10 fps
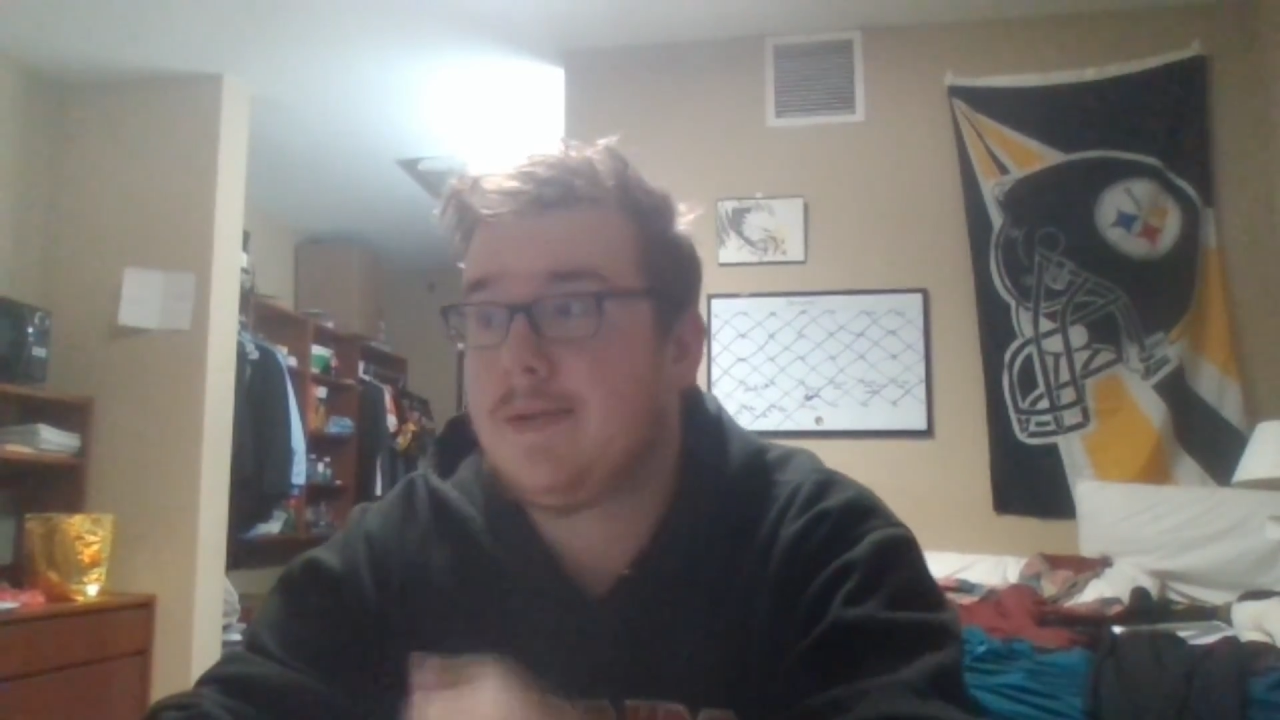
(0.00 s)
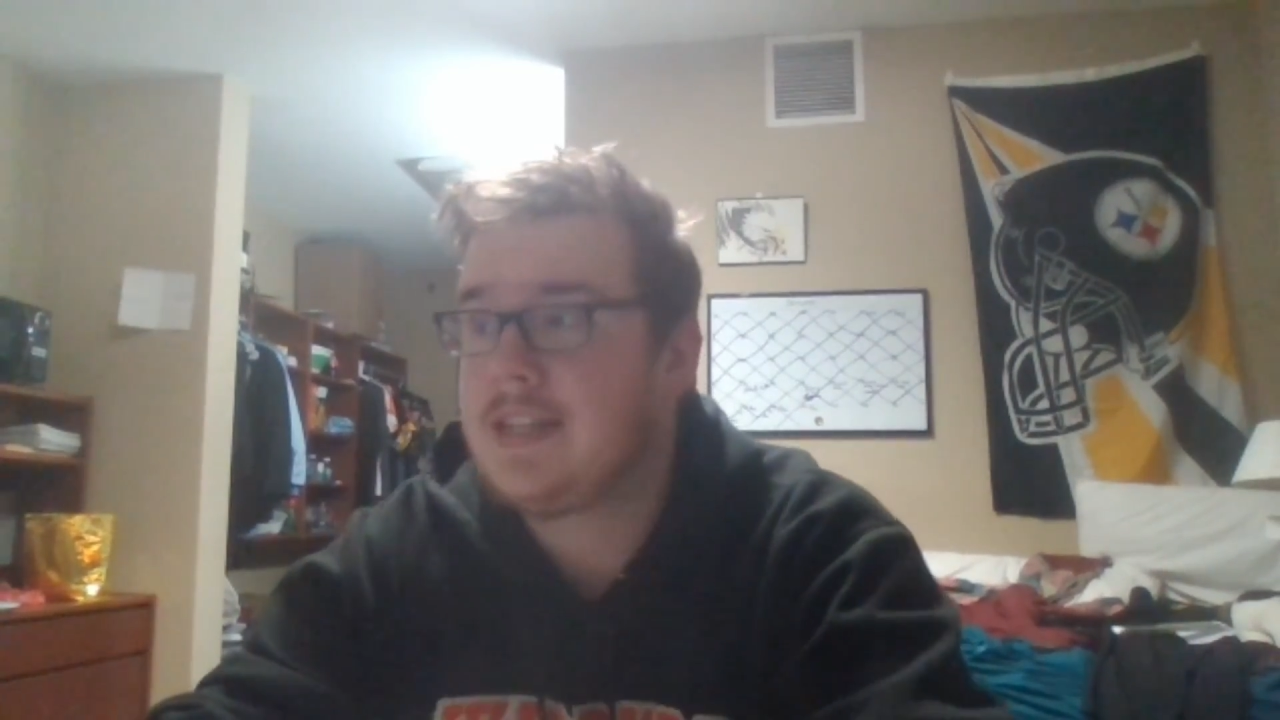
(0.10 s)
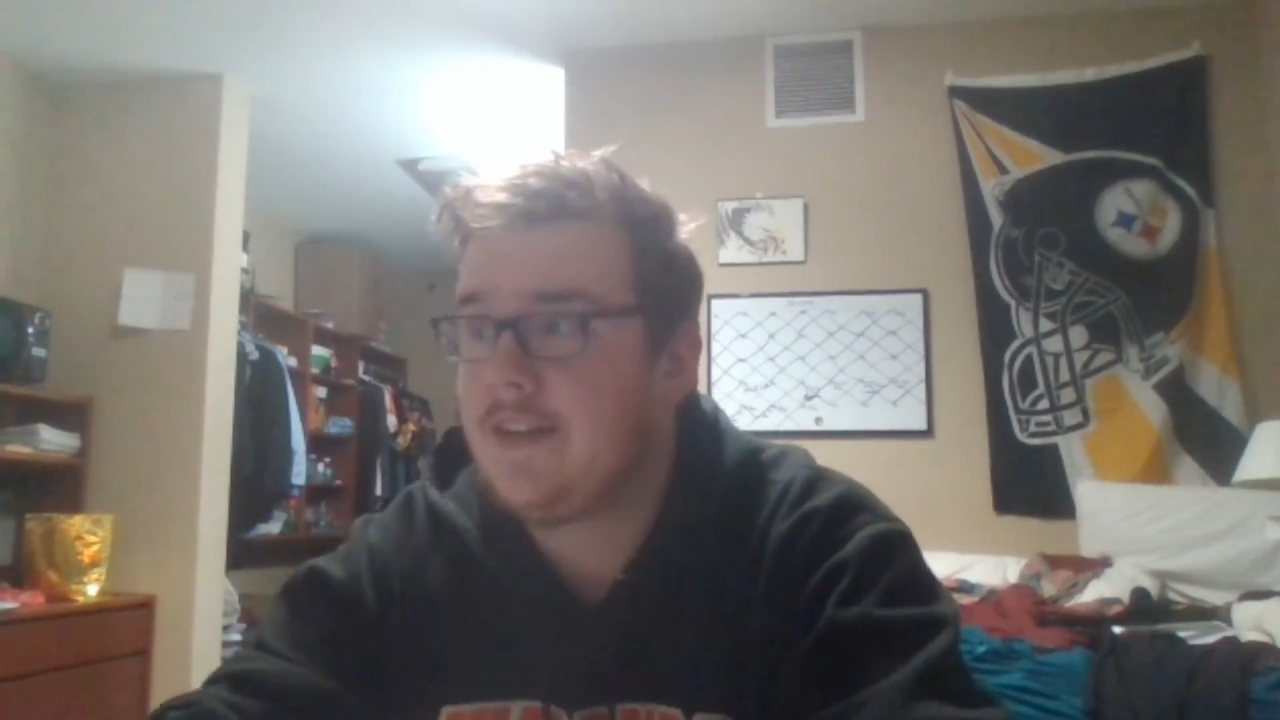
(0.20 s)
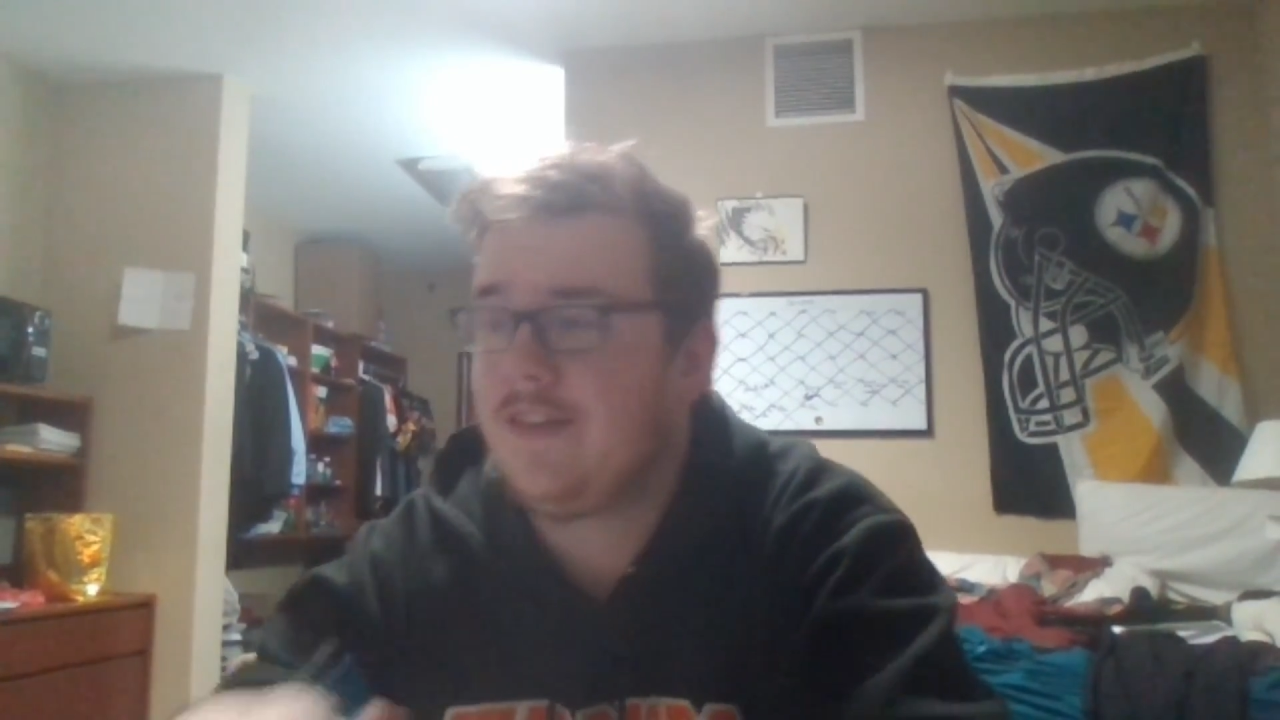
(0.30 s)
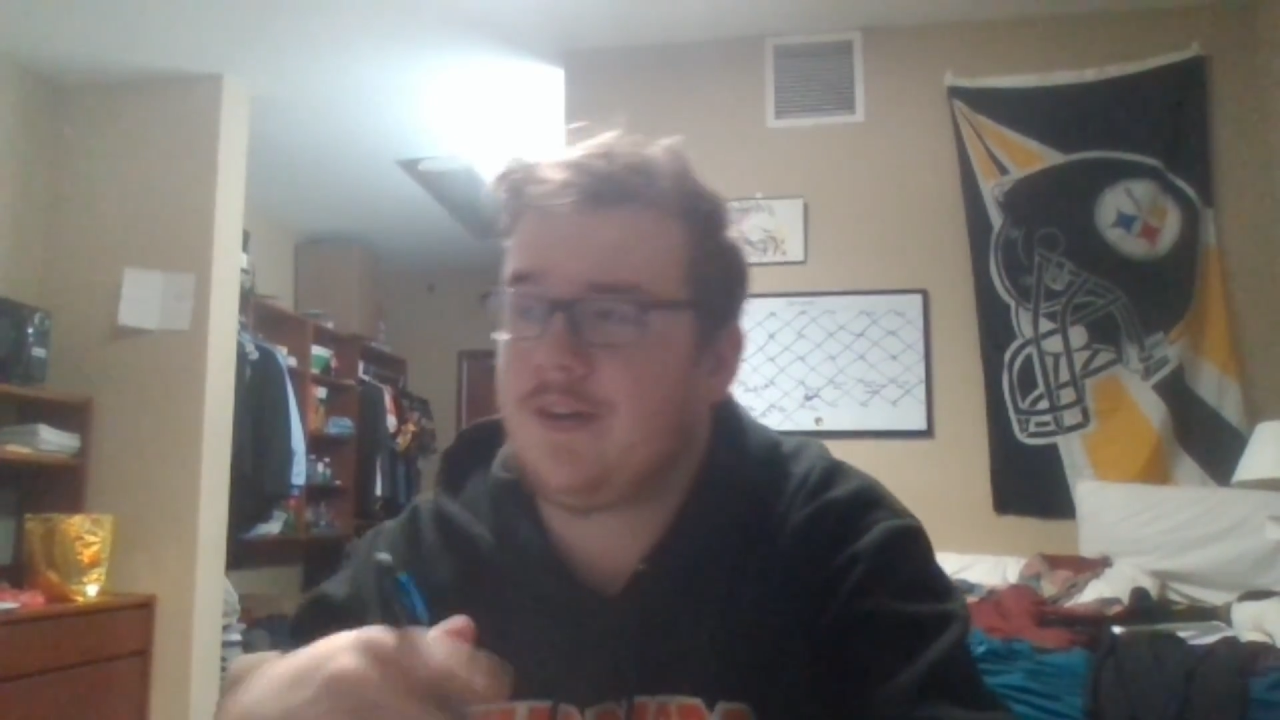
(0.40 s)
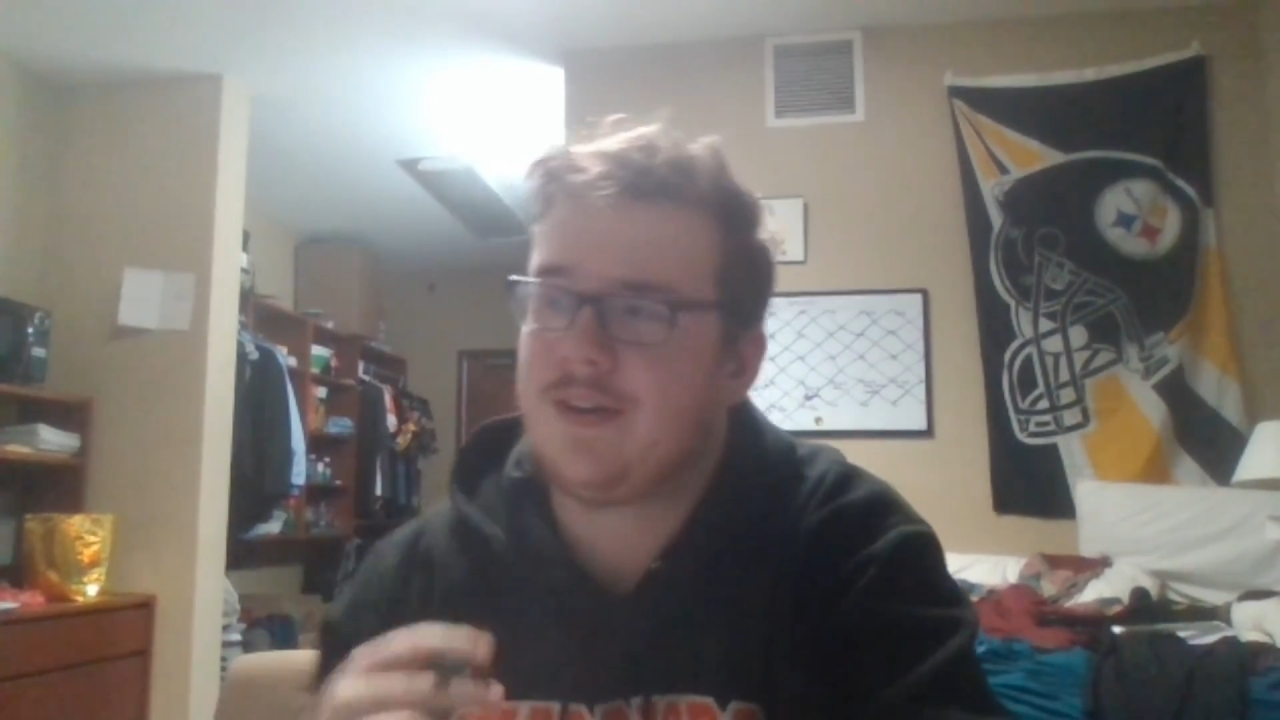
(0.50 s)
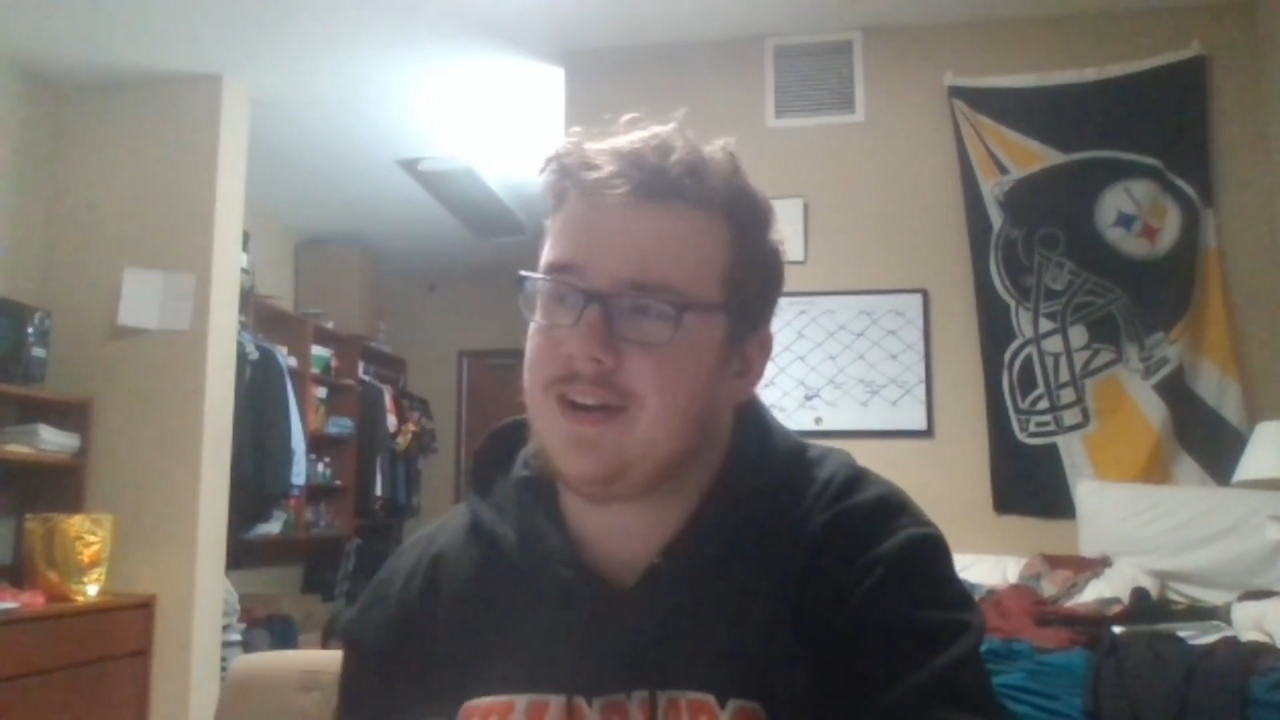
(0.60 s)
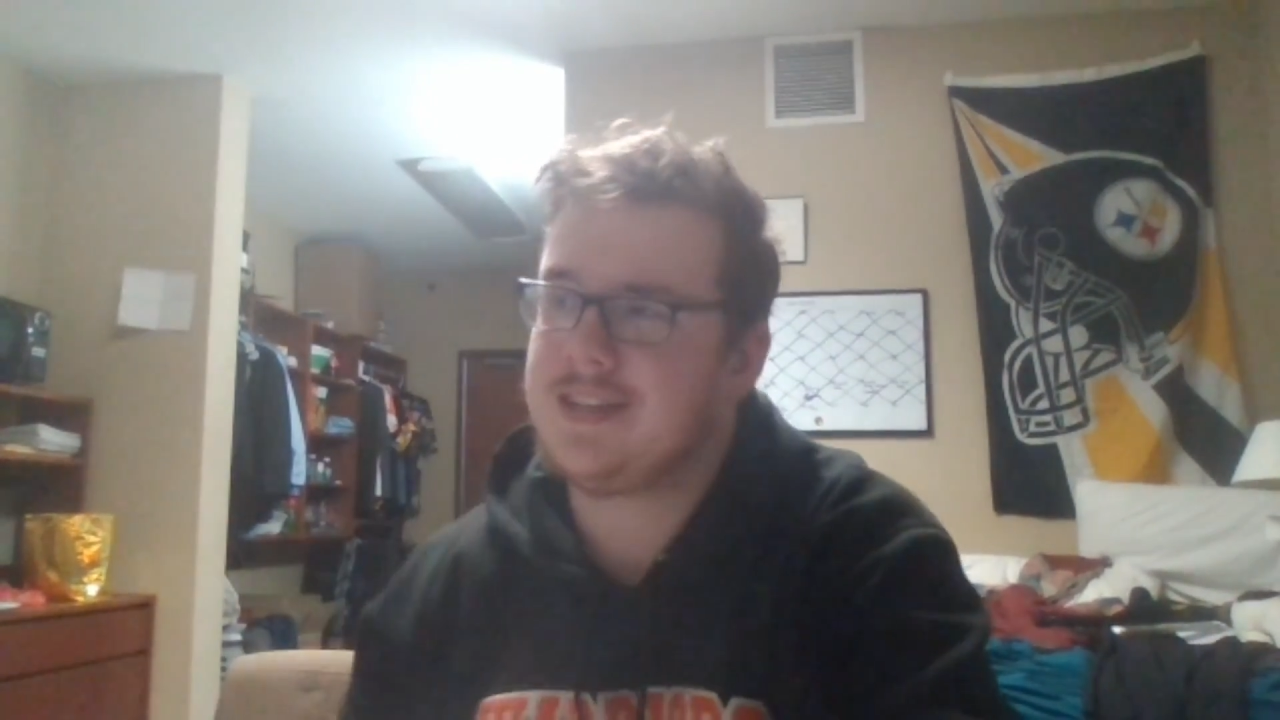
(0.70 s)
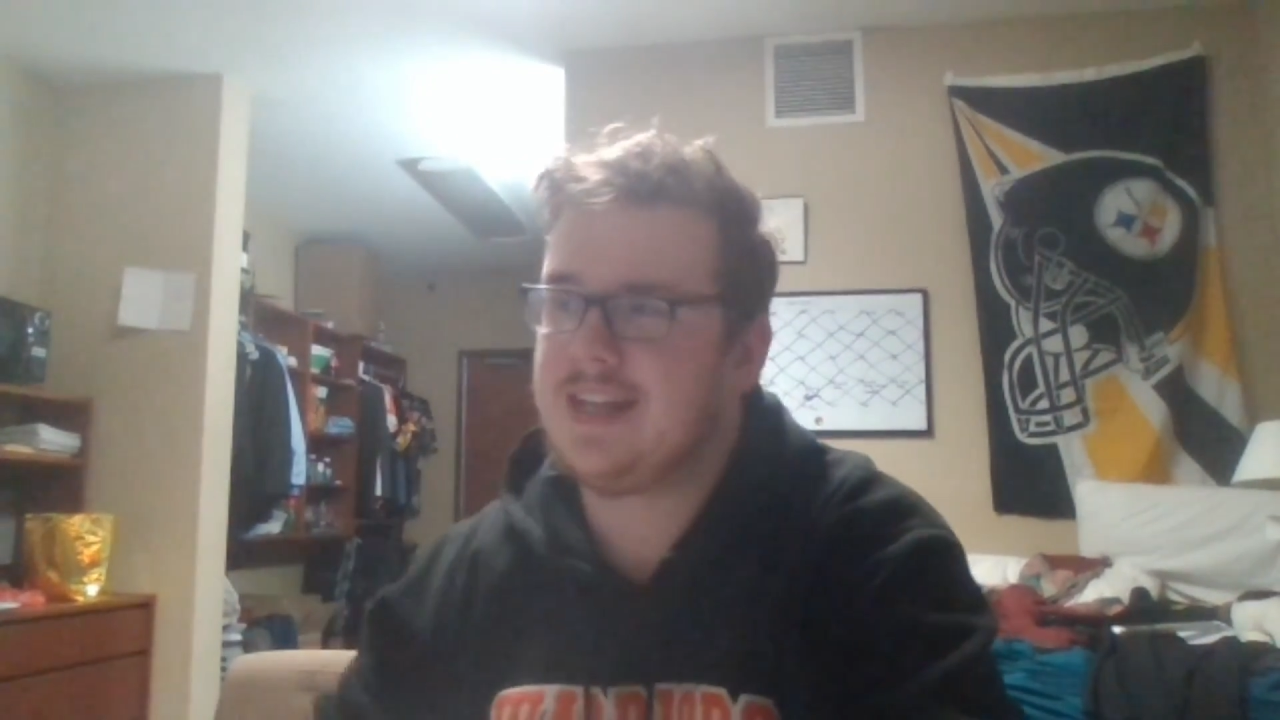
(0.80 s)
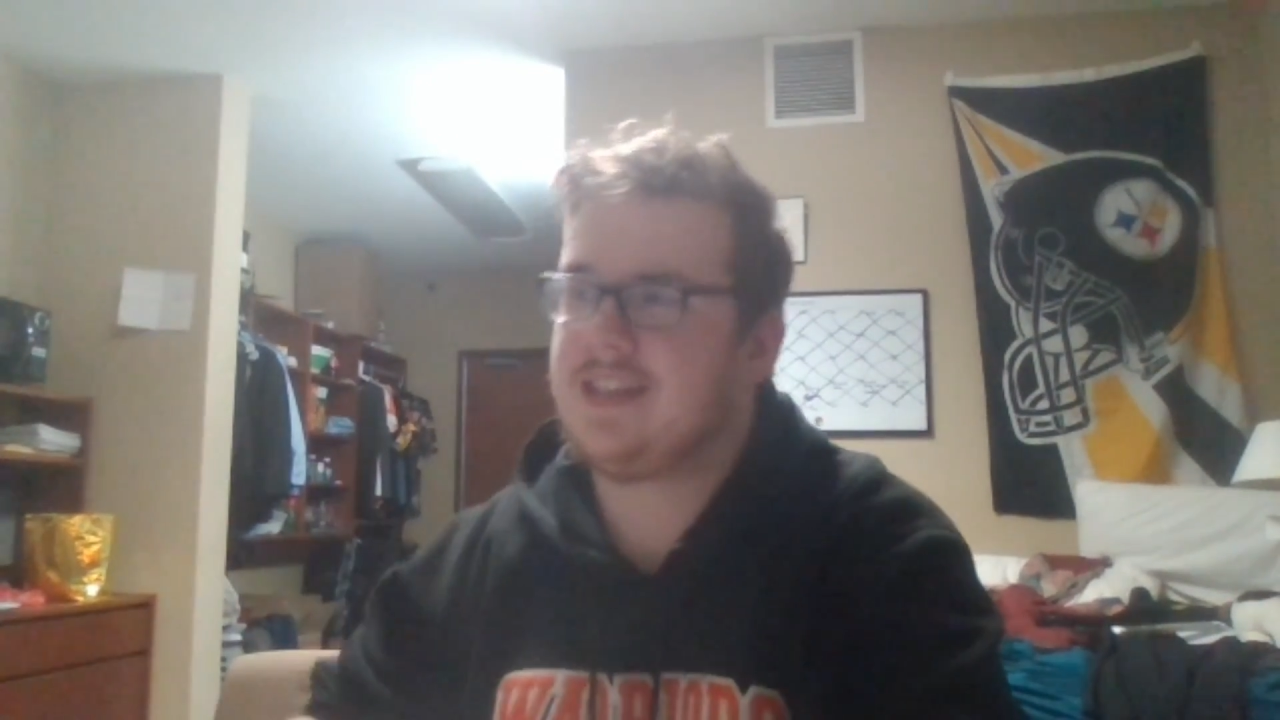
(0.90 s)
U S F L
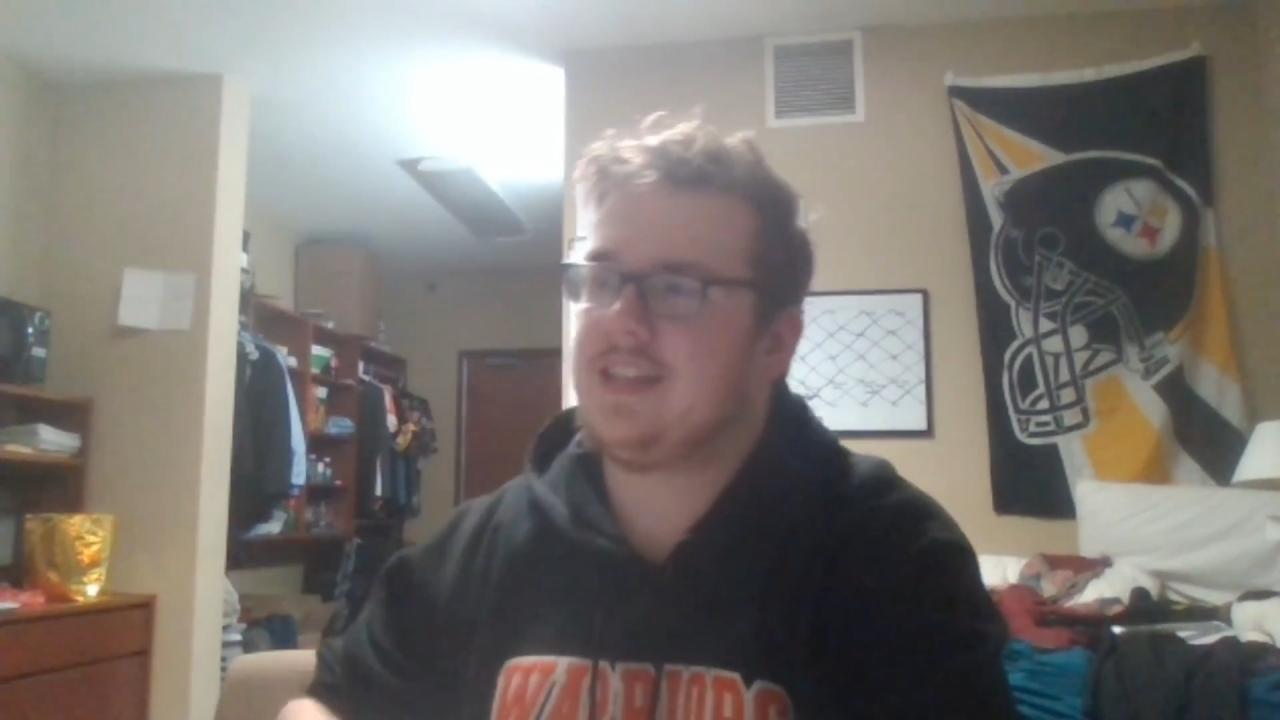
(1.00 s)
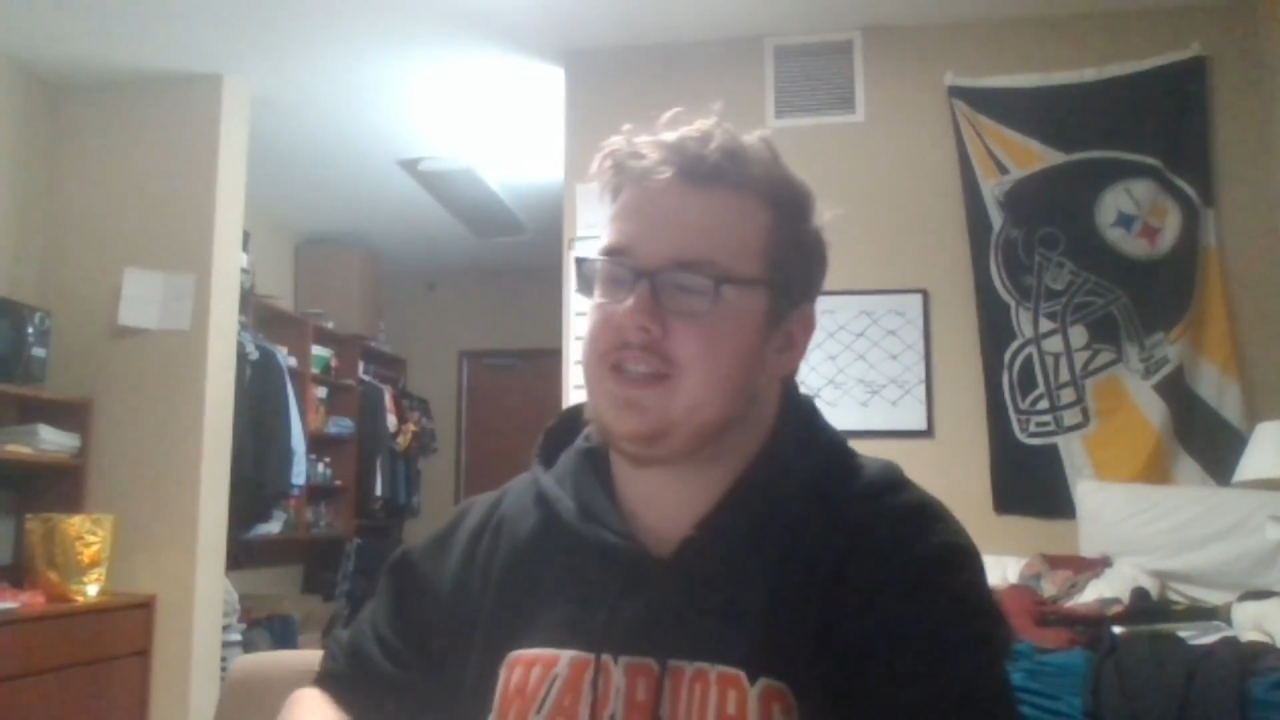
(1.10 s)
content